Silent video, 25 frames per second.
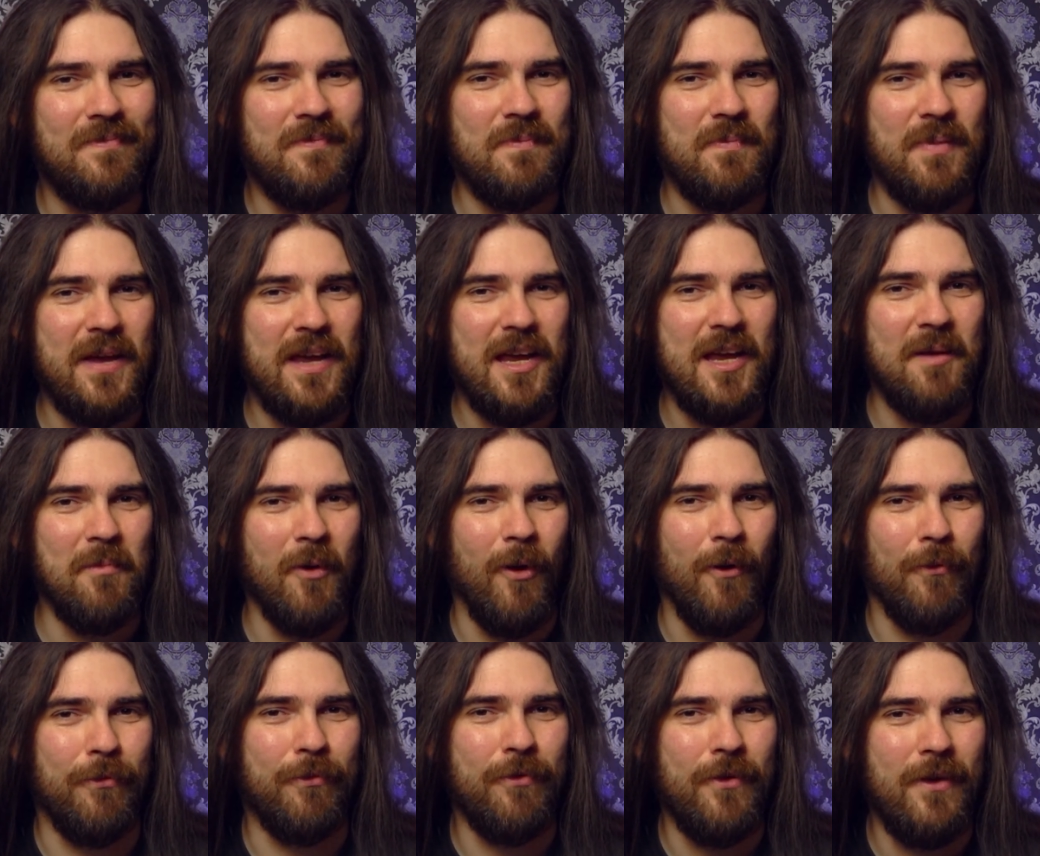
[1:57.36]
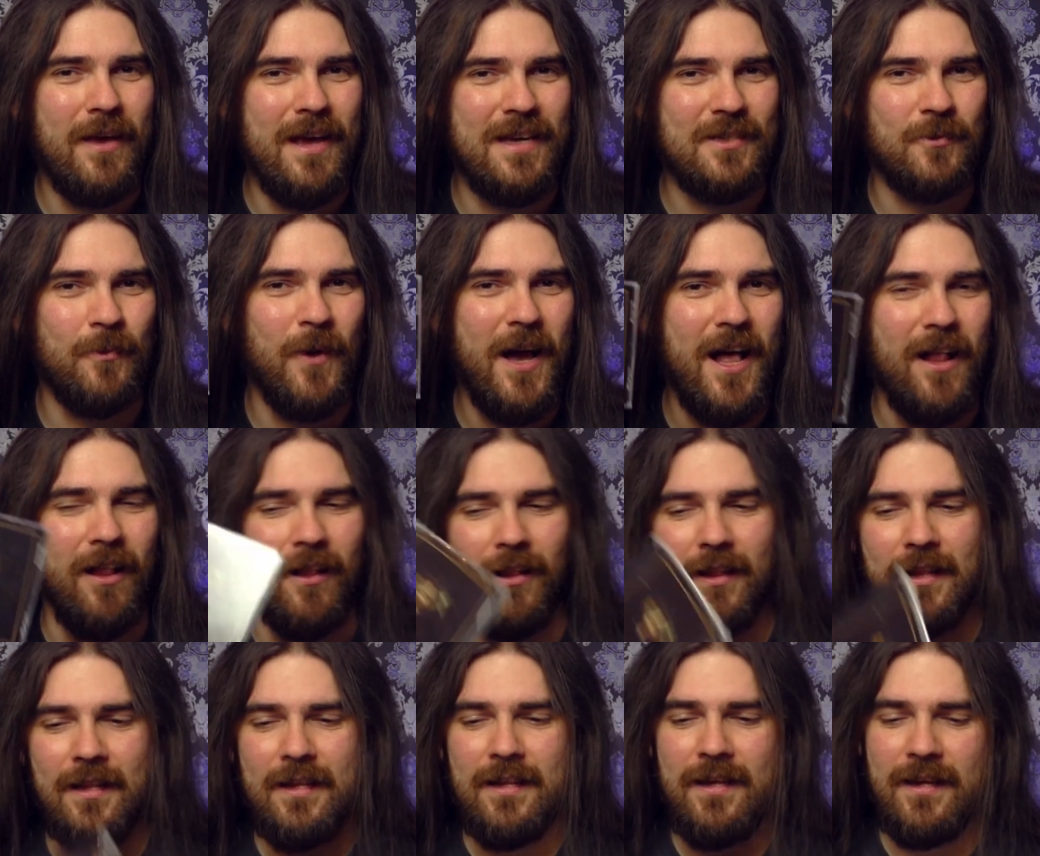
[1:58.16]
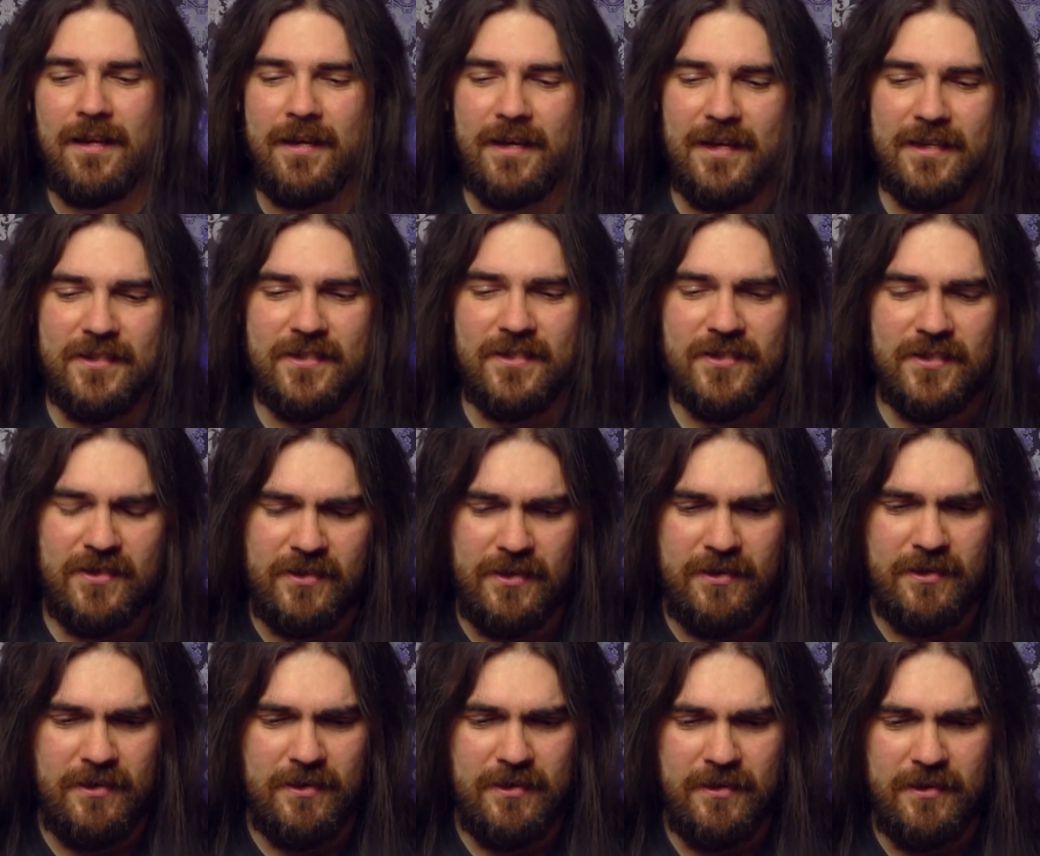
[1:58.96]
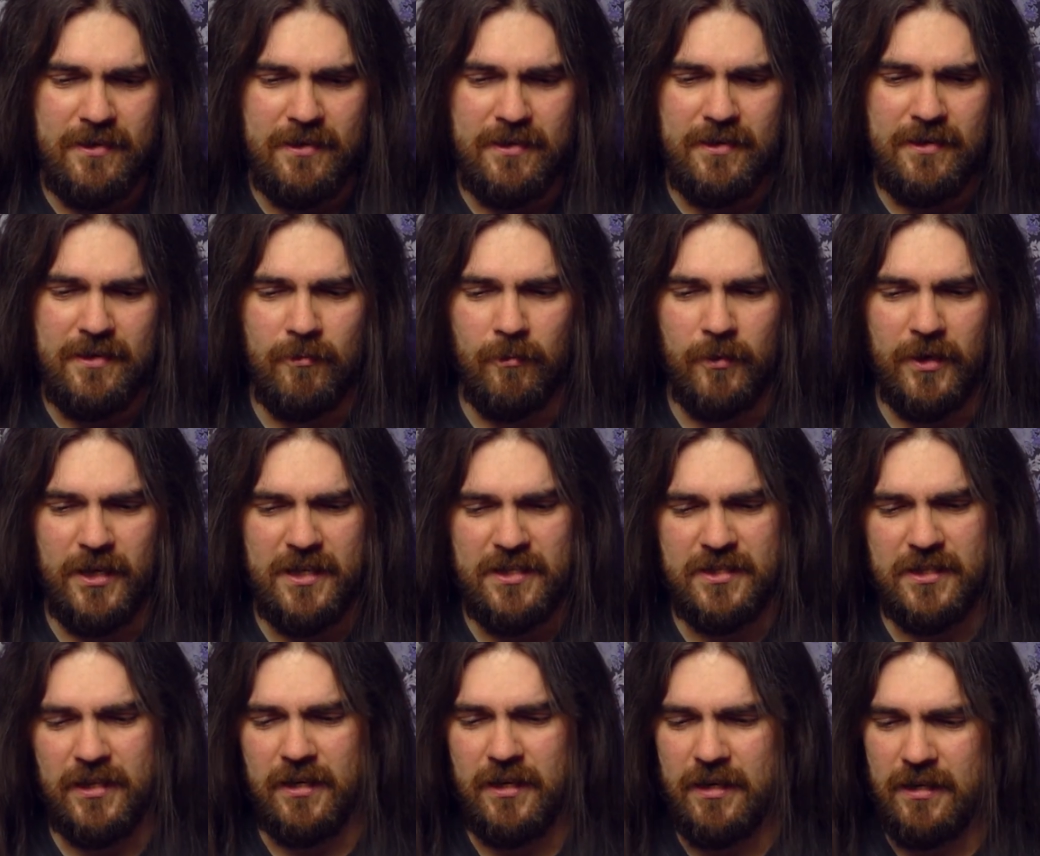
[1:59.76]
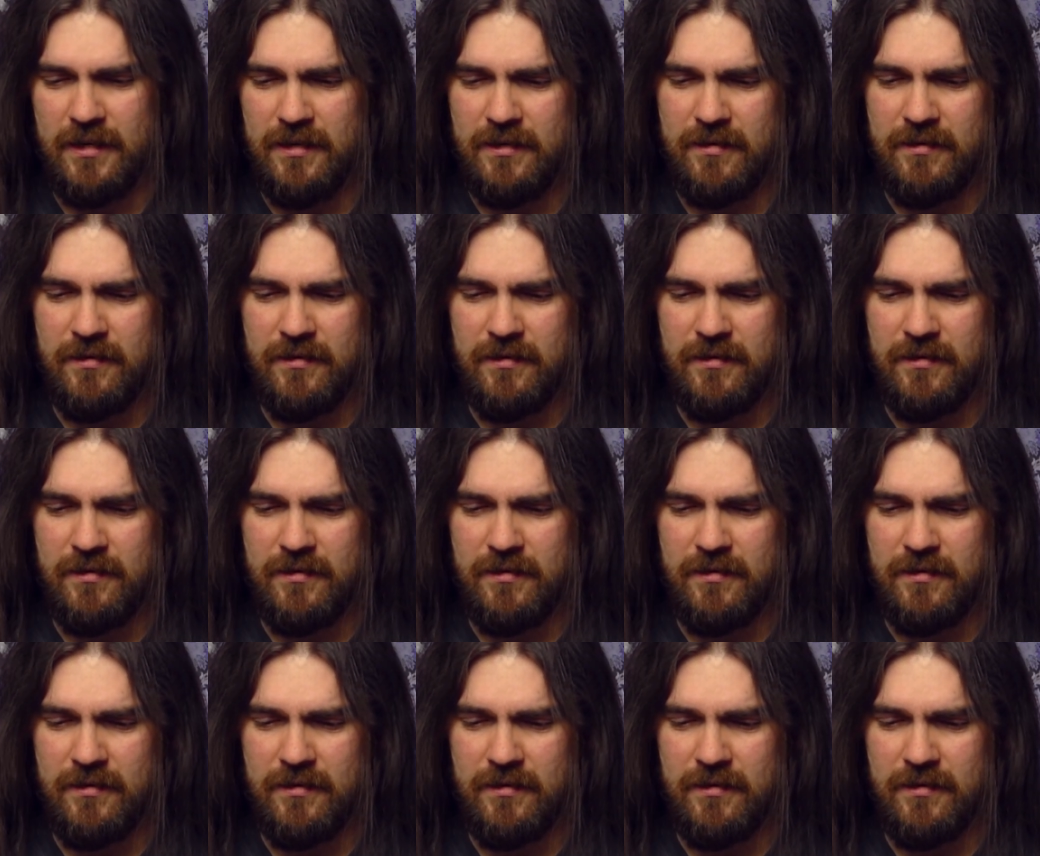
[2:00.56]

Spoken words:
Behemoth as well. It's, what is it?